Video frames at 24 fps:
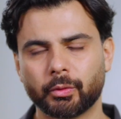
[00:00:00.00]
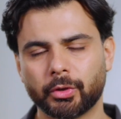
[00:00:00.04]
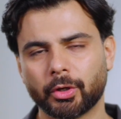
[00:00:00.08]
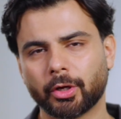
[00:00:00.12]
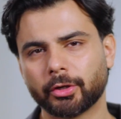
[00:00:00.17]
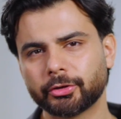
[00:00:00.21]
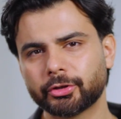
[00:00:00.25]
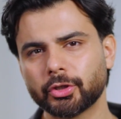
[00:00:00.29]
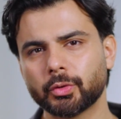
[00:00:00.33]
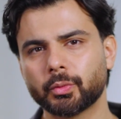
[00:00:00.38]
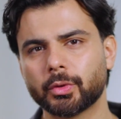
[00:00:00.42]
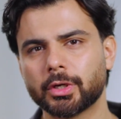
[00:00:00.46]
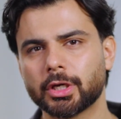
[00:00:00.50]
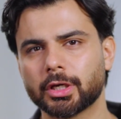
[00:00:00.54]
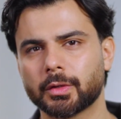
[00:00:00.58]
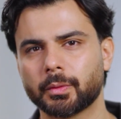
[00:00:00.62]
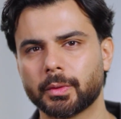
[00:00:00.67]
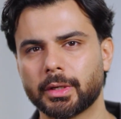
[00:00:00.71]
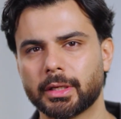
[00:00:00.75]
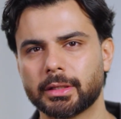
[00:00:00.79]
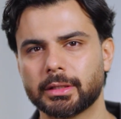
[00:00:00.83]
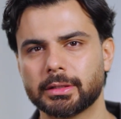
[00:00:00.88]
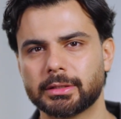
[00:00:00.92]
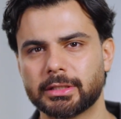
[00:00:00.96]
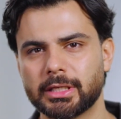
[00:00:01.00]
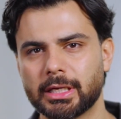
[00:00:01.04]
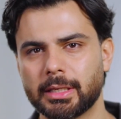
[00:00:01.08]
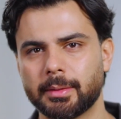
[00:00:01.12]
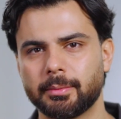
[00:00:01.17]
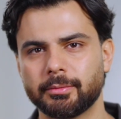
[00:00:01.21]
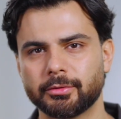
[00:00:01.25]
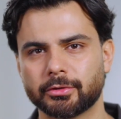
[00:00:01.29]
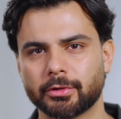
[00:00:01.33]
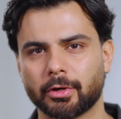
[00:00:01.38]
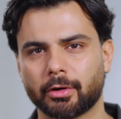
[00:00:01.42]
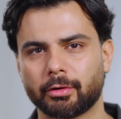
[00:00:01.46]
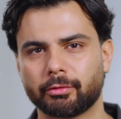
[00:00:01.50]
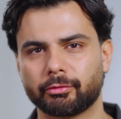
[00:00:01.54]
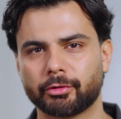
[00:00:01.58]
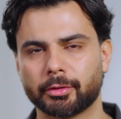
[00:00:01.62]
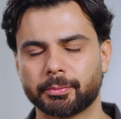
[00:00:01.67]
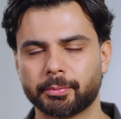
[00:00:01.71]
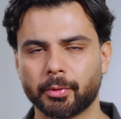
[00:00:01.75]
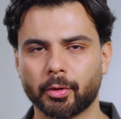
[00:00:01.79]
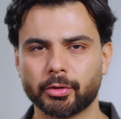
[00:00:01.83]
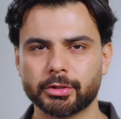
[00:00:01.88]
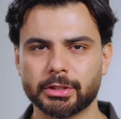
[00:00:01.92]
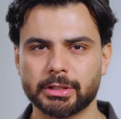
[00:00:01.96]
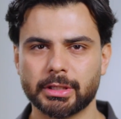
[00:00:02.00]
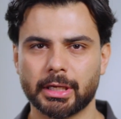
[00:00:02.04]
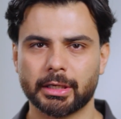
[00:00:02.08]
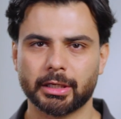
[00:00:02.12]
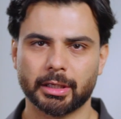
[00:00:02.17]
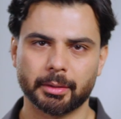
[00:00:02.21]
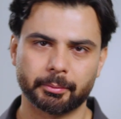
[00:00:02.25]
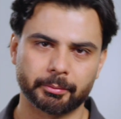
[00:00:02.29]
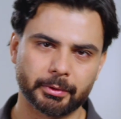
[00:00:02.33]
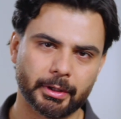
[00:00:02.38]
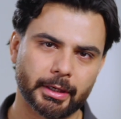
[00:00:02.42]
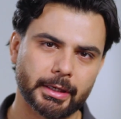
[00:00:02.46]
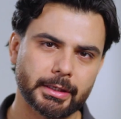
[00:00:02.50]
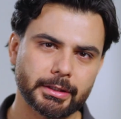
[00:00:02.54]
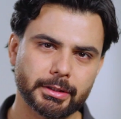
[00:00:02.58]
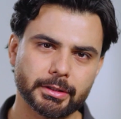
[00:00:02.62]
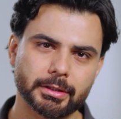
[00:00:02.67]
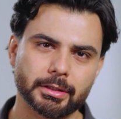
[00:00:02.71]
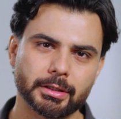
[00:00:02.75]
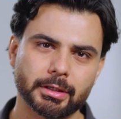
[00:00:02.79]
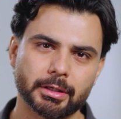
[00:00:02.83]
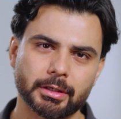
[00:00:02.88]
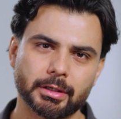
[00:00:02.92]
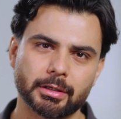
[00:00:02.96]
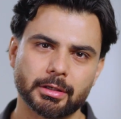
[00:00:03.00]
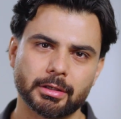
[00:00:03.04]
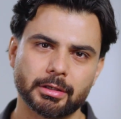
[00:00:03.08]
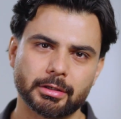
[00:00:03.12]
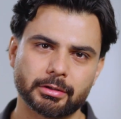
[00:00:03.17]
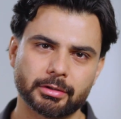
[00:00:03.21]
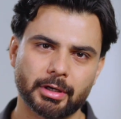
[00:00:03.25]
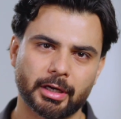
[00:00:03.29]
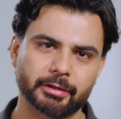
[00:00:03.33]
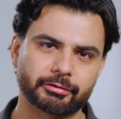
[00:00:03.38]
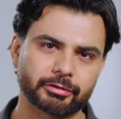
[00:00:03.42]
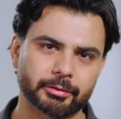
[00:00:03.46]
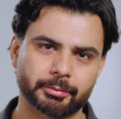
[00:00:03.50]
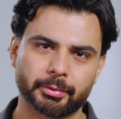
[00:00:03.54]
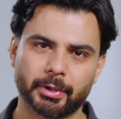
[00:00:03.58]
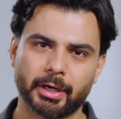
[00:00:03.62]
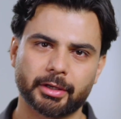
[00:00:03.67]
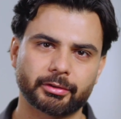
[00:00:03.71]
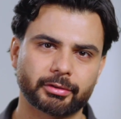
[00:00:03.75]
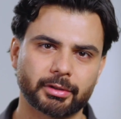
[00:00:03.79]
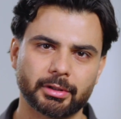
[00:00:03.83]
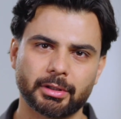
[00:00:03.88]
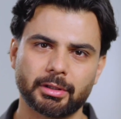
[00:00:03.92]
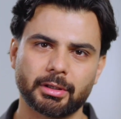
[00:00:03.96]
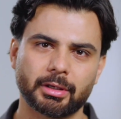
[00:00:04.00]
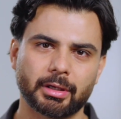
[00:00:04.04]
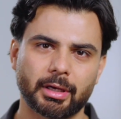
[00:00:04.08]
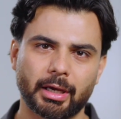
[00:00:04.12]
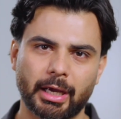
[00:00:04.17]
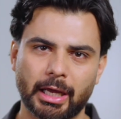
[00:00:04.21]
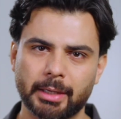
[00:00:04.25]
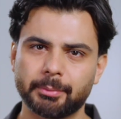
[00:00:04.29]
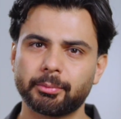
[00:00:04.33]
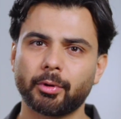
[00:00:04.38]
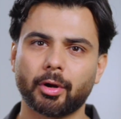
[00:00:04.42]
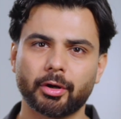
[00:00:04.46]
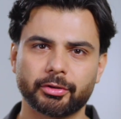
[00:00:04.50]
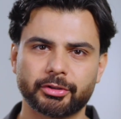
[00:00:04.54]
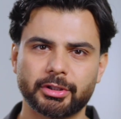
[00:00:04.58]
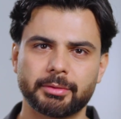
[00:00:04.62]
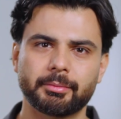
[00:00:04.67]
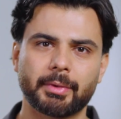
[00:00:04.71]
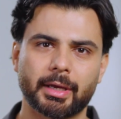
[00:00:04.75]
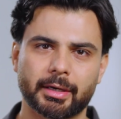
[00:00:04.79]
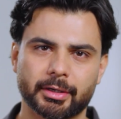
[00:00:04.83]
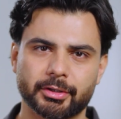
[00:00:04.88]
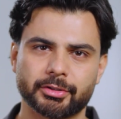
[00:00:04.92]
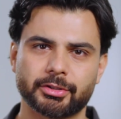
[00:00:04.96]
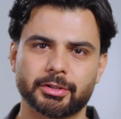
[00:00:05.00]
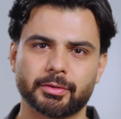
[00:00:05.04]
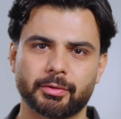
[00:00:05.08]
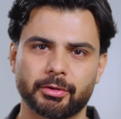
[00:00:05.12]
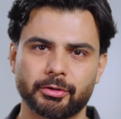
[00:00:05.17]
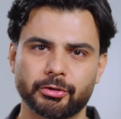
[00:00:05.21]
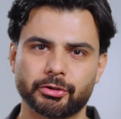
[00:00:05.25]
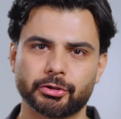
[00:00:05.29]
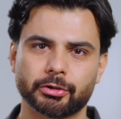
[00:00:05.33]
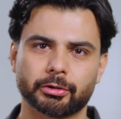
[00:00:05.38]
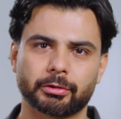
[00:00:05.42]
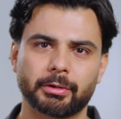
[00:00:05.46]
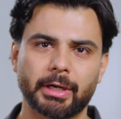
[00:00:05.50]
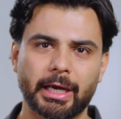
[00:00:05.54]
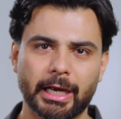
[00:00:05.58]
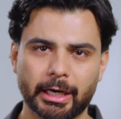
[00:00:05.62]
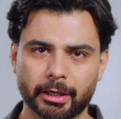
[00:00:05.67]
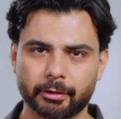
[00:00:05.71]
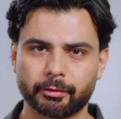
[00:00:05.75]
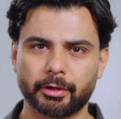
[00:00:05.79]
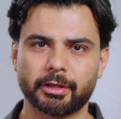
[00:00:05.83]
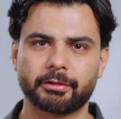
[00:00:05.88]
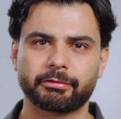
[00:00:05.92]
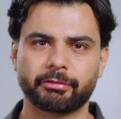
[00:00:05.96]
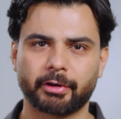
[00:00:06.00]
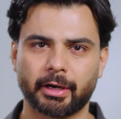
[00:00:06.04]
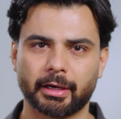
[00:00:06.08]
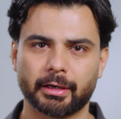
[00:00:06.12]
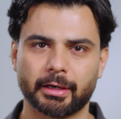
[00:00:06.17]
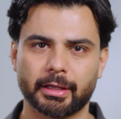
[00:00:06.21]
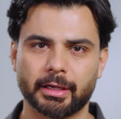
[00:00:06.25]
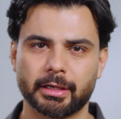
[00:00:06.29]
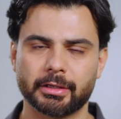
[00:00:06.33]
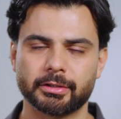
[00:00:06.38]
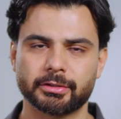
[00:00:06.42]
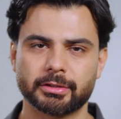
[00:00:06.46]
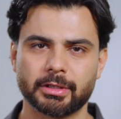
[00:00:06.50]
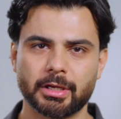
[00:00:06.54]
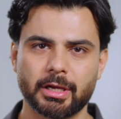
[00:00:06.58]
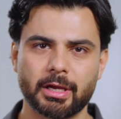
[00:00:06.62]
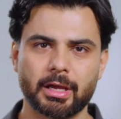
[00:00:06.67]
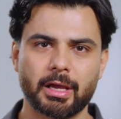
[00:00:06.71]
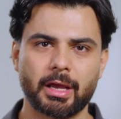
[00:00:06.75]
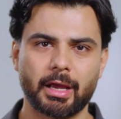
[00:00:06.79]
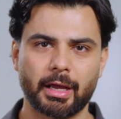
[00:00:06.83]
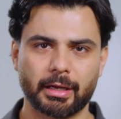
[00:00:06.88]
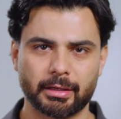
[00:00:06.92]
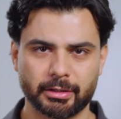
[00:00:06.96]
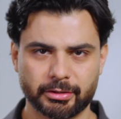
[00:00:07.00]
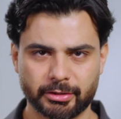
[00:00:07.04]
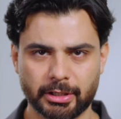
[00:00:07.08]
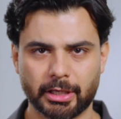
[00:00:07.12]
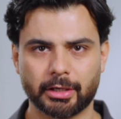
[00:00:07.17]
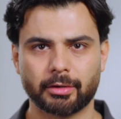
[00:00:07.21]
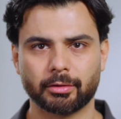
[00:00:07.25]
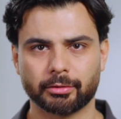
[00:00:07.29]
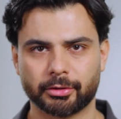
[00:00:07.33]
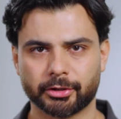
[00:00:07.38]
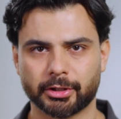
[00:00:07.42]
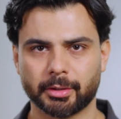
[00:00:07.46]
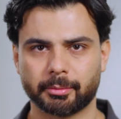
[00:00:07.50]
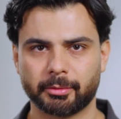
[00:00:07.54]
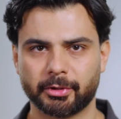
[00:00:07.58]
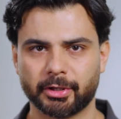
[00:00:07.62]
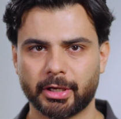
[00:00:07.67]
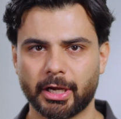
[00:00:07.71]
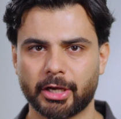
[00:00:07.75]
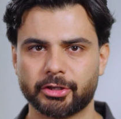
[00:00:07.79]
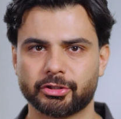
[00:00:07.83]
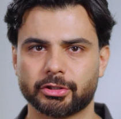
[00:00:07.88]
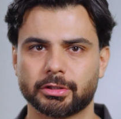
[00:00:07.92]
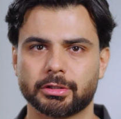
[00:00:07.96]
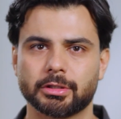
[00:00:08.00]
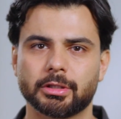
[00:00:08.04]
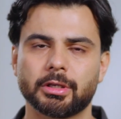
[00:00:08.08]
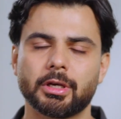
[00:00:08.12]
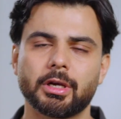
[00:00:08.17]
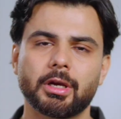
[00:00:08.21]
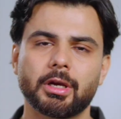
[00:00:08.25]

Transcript: We also work with teams on reporting and compliance, transfer pricing, and policy matters to ensure accurate filings and stakeholder communication.